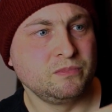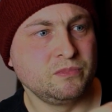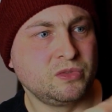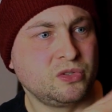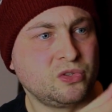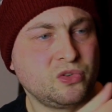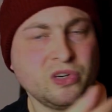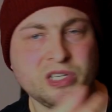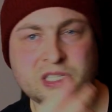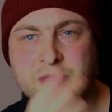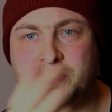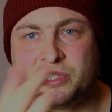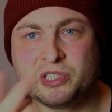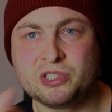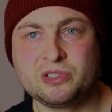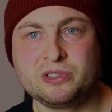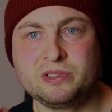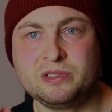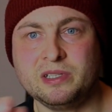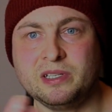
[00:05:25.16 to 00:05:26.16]

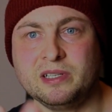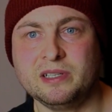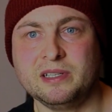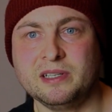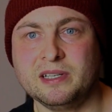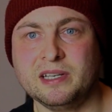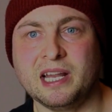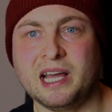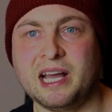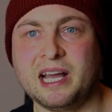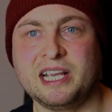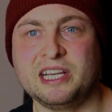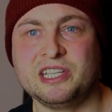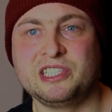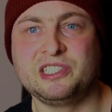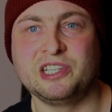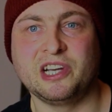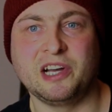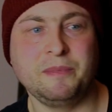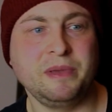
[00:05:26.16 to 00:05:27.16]
Christmas
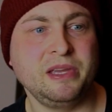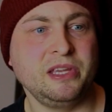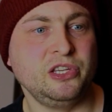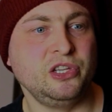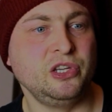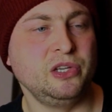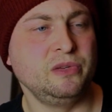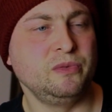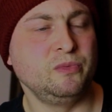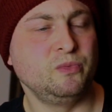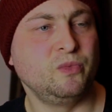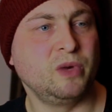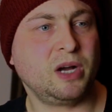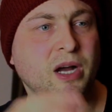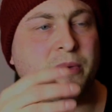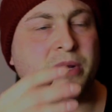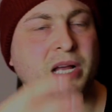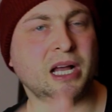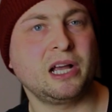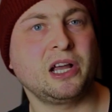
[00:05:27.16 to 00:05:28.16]
lights. Do you know what I mean?
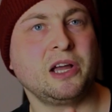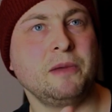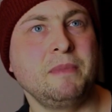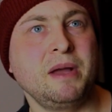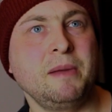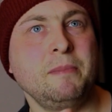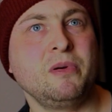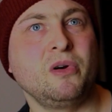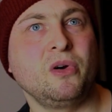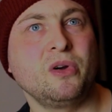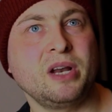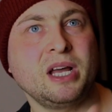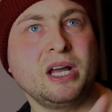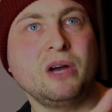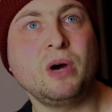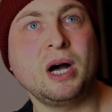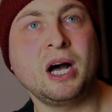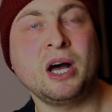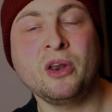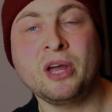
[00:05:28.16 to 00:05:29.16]
I can remember on
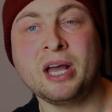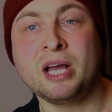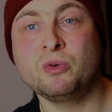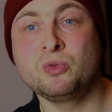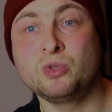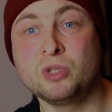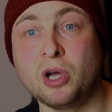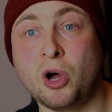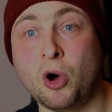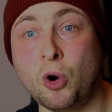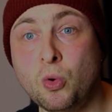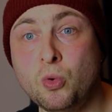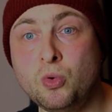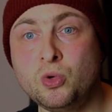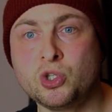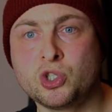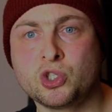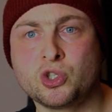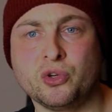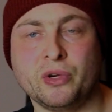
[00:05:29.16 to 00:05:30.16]
our
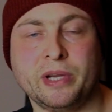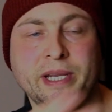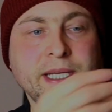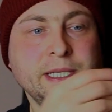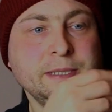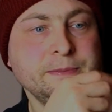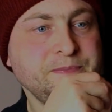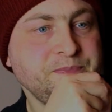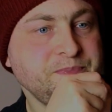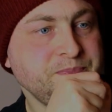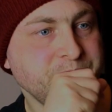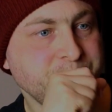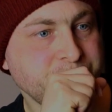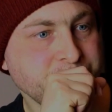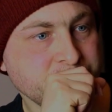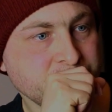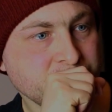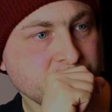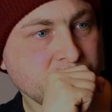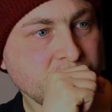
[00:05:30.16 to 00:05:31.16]
old tree,
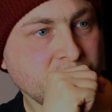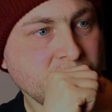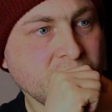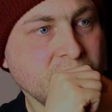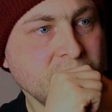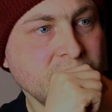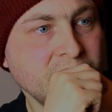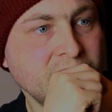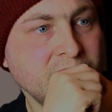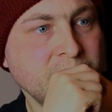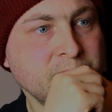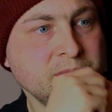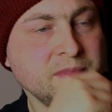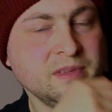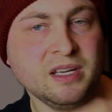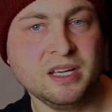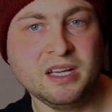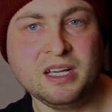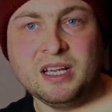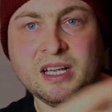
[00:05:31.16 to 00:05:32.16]

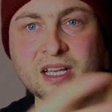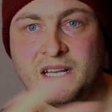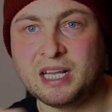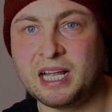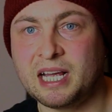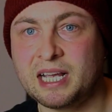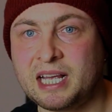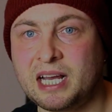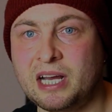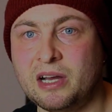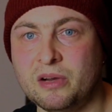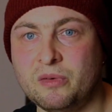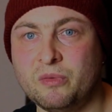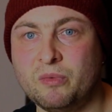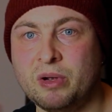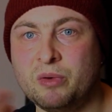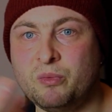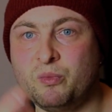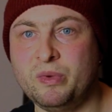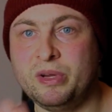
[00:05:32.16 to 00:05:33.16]
like
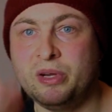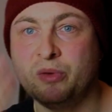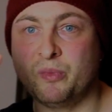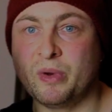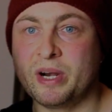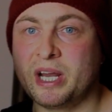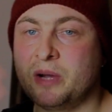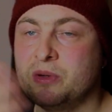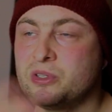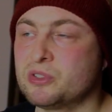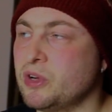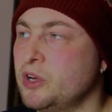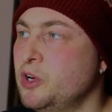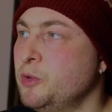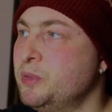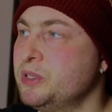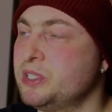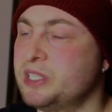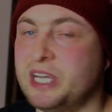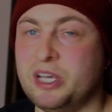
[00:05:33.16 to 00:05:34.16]
when I was growing
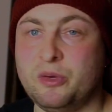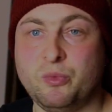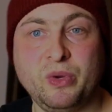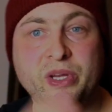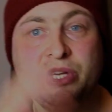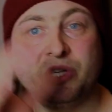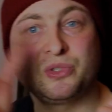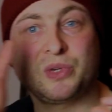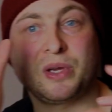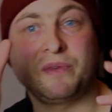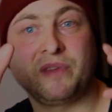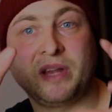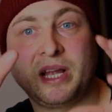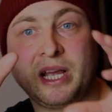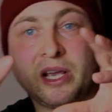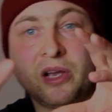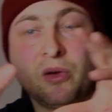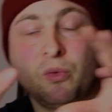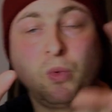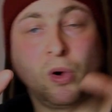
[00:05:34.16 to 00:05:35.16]
up as a kid, we used to have
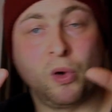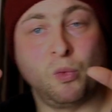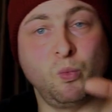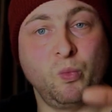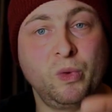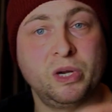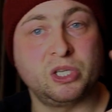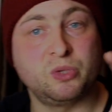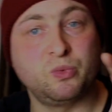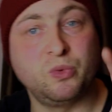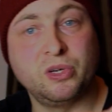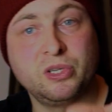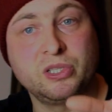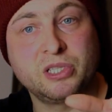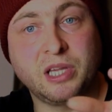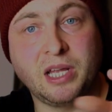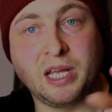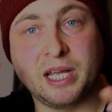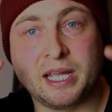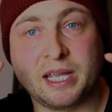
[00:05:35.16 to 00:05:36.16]
like one which was
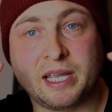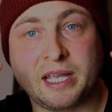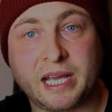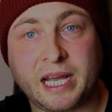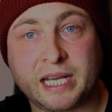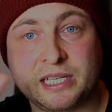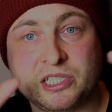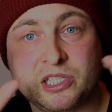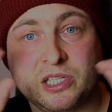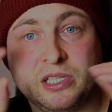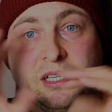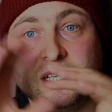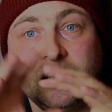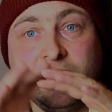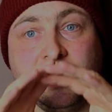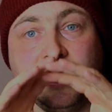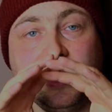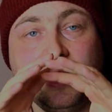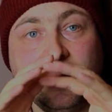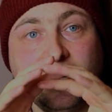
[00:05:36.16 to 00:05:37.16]
like had
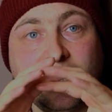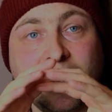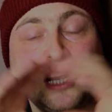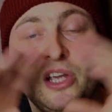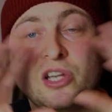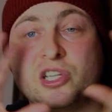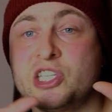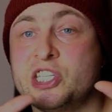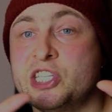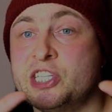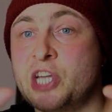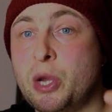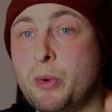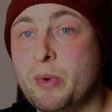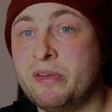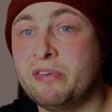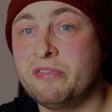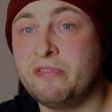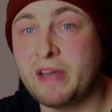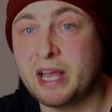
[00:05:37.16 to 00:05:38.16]
like a snow
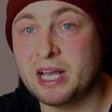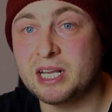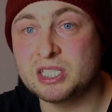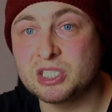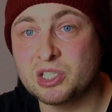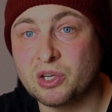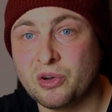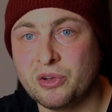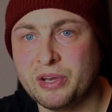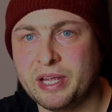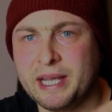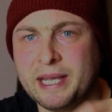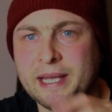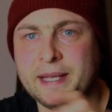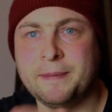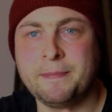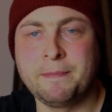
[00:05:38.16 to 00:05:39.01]
effect on it,